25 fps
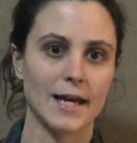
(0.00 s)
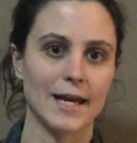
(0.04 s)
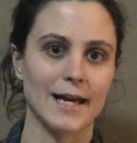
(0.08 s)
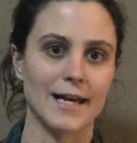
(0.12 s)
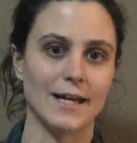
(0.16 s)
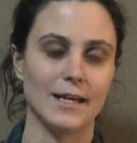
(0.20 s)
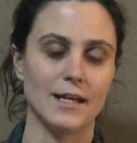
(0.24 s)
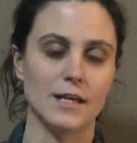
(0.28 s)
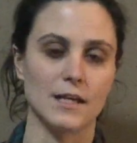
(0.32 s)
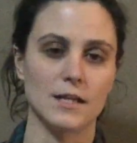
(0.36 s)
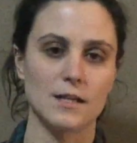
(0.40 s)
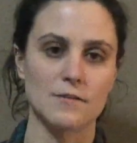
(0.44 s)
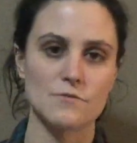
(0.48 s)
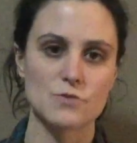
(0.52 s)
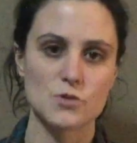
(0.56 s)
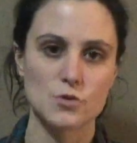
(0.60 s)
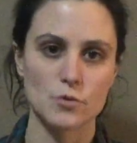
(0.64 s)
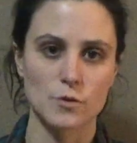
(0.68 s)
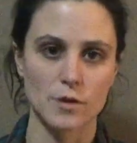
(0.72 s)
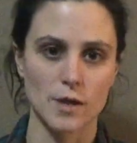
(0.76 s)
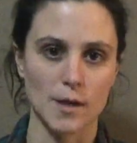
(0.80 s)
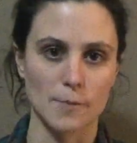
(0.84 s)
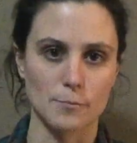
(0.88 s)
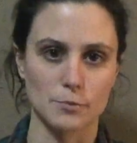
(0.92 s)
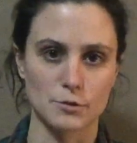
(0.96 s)
and it gives
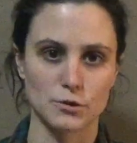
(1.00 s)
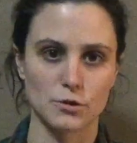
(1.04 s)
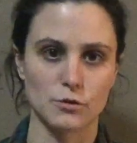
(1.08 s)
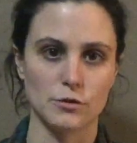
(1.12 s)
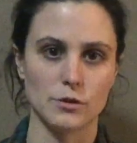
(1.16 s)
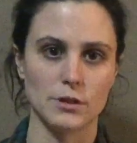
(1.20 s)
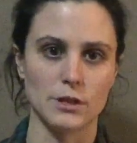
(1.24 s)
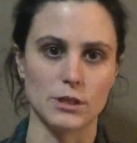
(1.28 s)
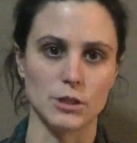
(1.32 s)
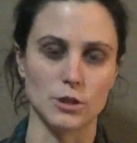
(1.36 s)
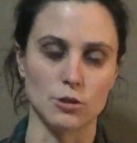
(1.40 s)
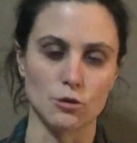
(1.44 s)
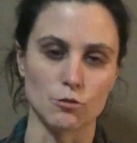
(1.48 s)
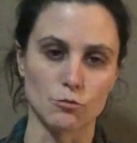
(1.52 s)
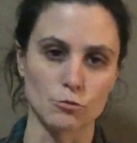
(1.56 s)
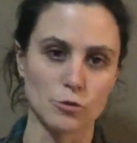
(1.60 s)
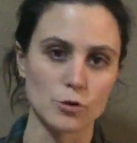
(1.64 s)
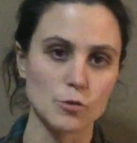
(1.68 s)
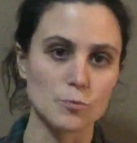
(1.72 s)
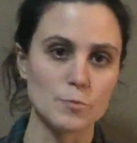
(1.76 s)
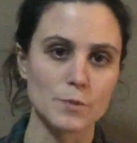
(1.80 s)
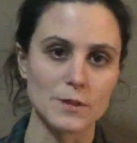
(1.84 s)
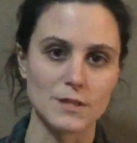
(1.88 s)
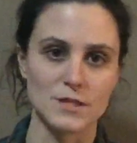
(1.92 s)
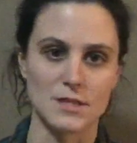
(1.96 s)
you an opportunity to
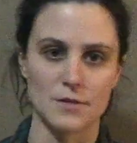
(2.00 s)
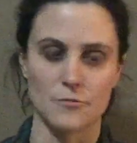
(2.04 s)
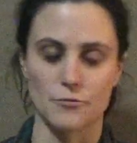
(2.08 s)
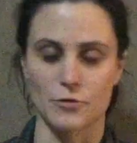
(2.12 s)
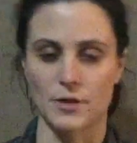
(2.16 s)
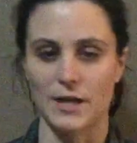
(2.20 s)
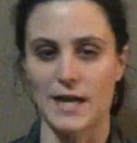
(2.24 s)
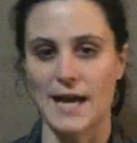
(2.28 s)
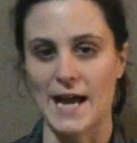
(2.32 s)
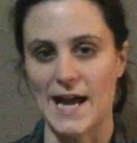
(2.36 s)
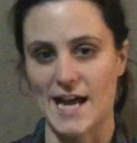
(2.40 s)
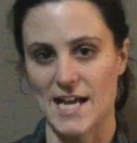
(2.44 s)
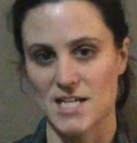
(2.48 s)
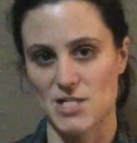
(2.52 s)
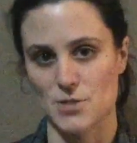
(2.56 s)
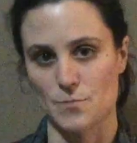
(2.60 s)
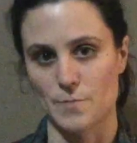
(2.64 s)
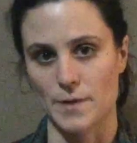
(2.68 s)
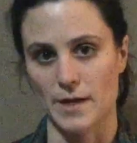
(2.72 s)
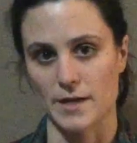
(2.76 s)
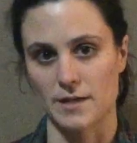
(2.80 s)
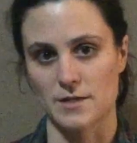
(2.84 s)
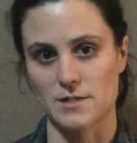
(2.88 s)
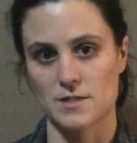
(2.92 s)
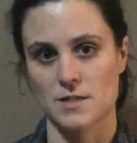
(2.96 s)
group different
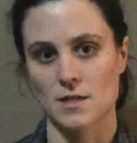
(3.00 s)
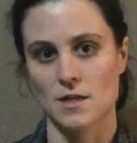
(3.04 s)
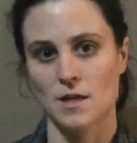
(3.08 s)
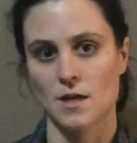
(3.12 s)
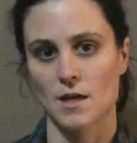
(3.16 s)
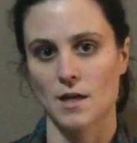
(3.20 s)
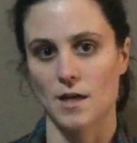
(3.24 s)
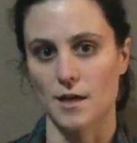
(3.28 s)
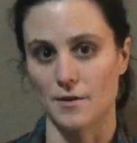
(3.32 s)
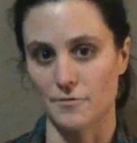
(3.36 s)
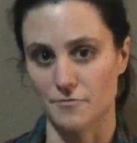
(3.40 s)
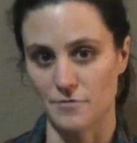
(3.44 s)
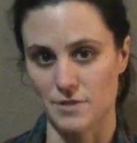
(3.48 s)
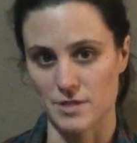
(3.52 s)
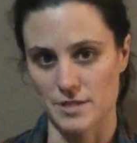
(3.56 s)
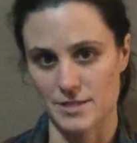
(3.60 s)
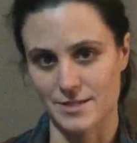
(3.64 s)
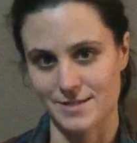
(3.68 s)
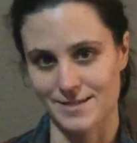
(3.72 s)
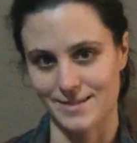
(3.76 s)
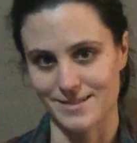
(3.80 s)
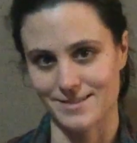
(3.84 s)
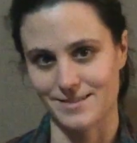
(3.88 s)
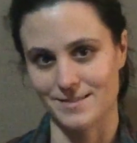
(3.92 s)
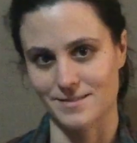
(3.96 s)
aspects of this
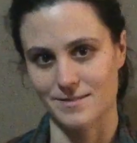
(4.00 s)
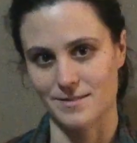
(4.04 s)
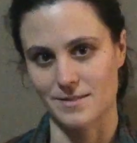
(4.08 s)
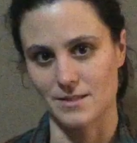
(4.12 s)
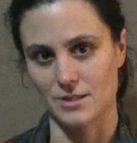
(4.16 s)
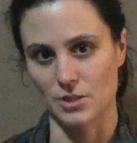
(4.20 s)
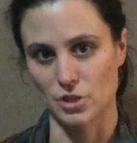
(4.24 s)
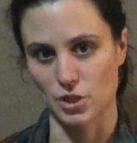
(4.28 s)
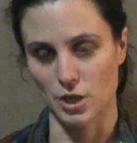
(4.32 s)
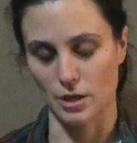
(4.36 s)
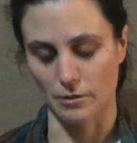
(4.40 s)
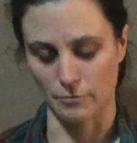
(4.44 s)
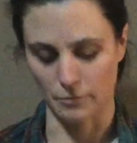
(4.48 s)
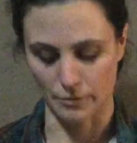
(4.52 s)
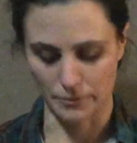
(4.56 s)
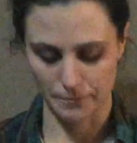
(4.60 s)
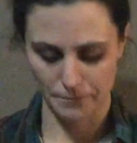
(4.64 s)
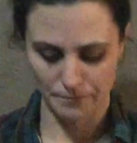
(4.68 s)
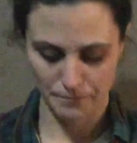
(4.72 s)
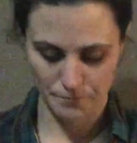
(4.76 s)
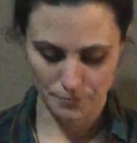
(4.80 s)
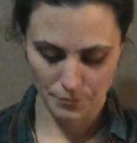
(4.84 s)
sentence in general.